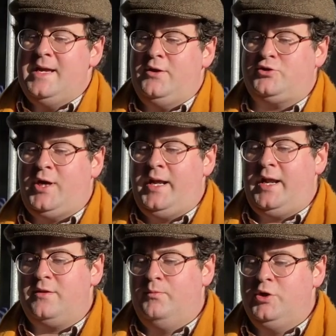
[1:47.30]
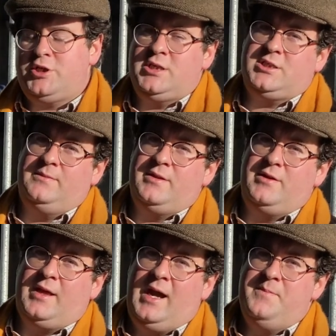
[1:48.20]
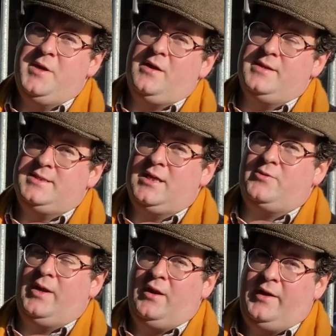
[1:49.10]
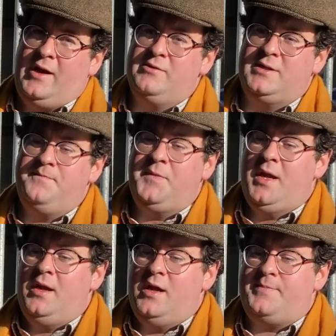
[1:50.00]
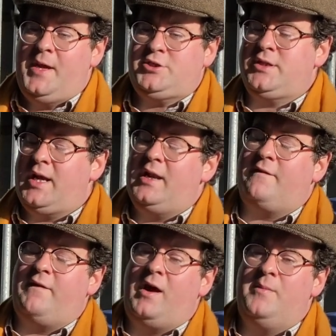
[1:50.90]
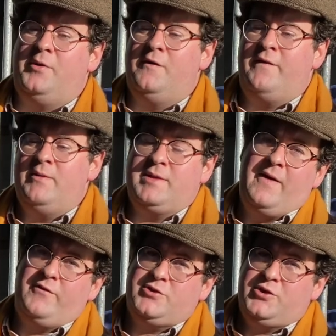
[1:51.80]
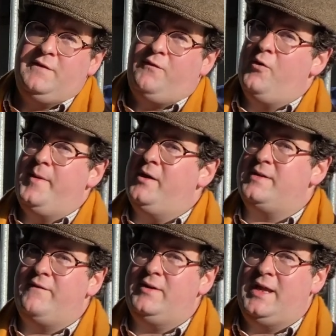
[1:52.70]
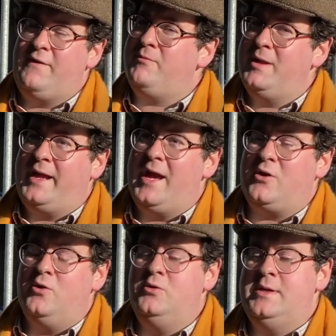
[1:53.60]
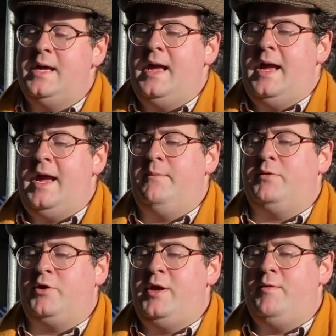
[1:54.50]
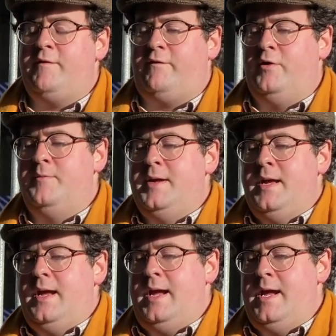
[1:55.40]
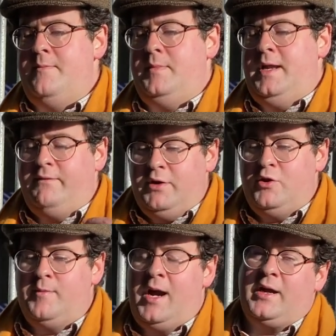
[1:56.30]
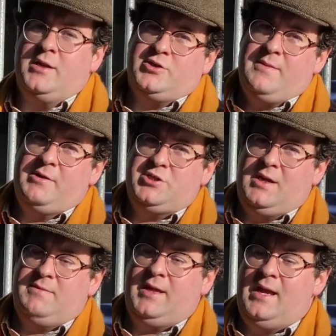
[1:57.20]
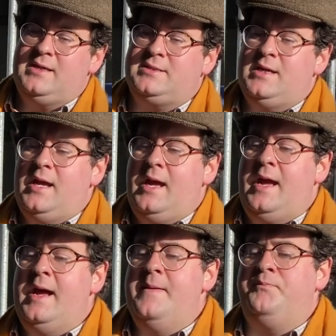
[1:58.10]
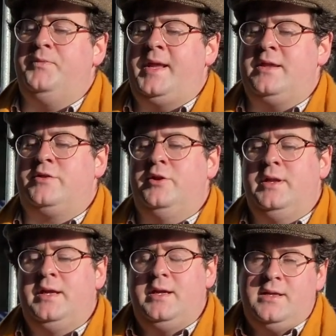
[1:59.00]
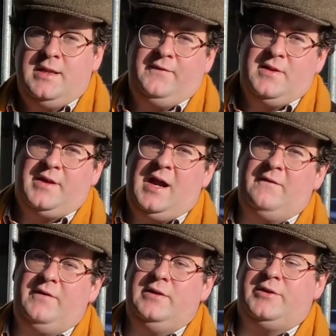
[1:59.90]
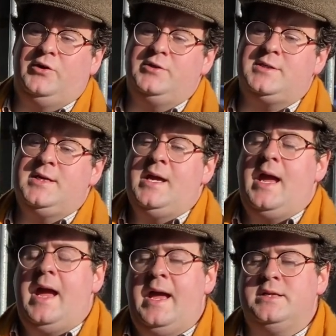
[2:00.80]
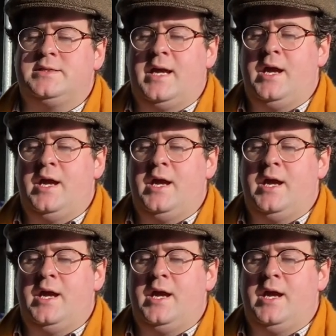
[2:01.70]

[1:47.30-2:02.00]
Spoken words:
you're trying to get as much into them as you can because it takes quite a lot out of them, especially stallion like Far Above. He was averaging 3-4 mares every day from the get-go. So he went from living in Newmarket, trained by James Tate, then suddenly he's living in a Starfield Stud, and